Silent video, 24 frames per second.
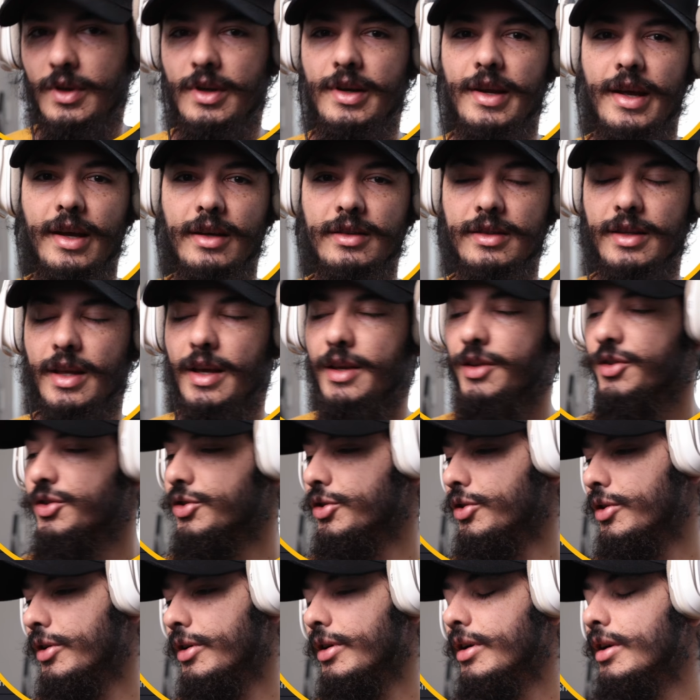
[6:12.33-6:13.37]
the next
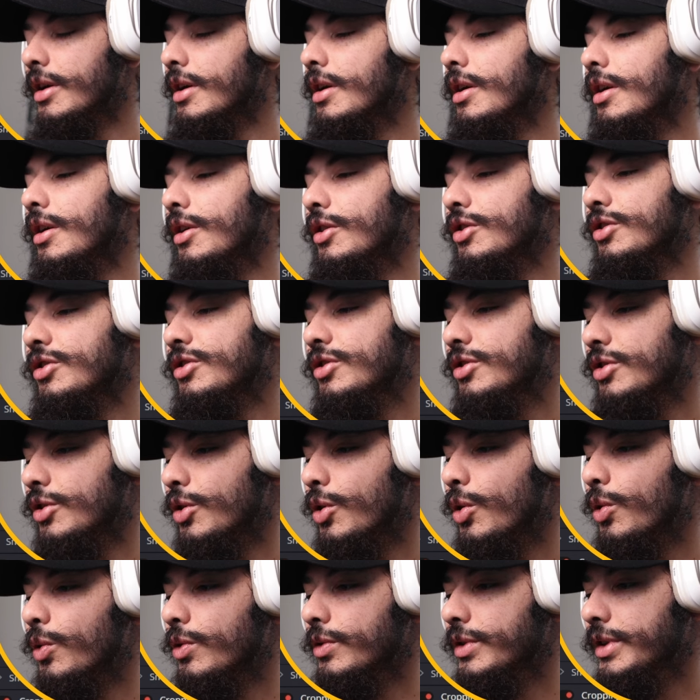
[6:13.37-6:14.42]
answer.
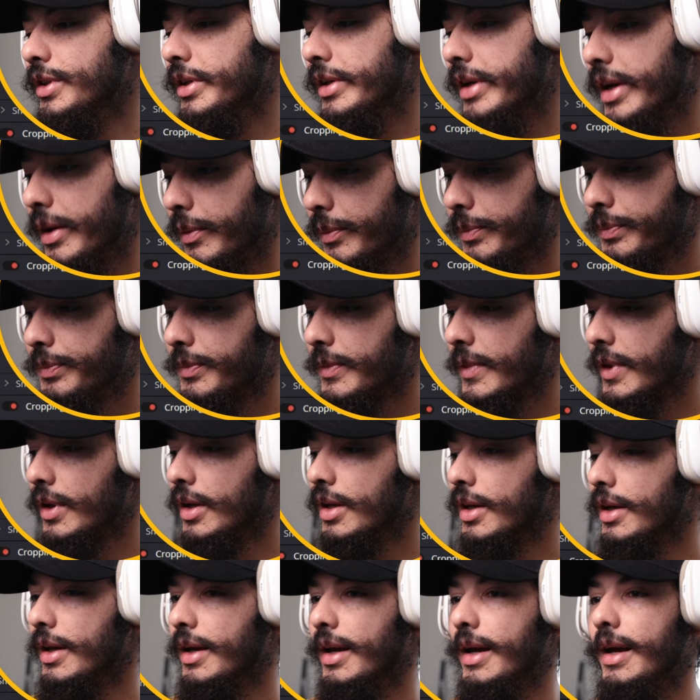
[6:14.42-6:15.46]
So yeah,
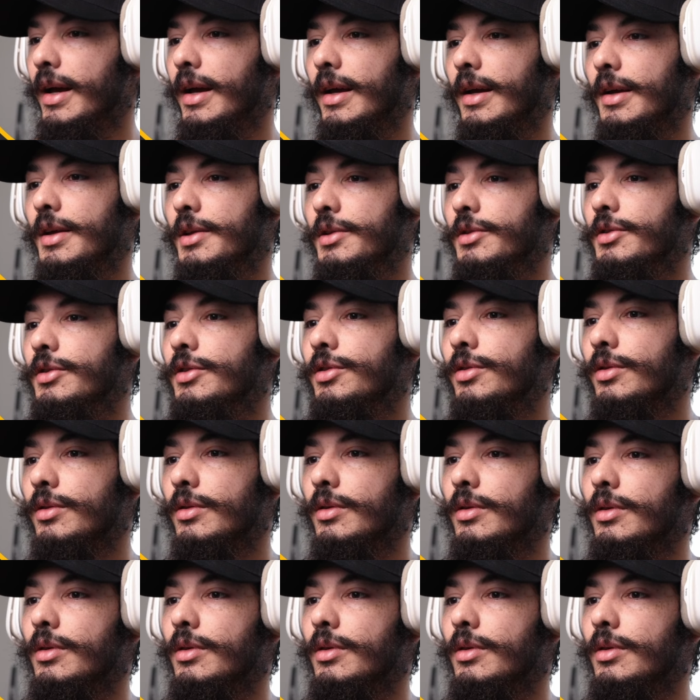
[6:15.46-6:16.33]
and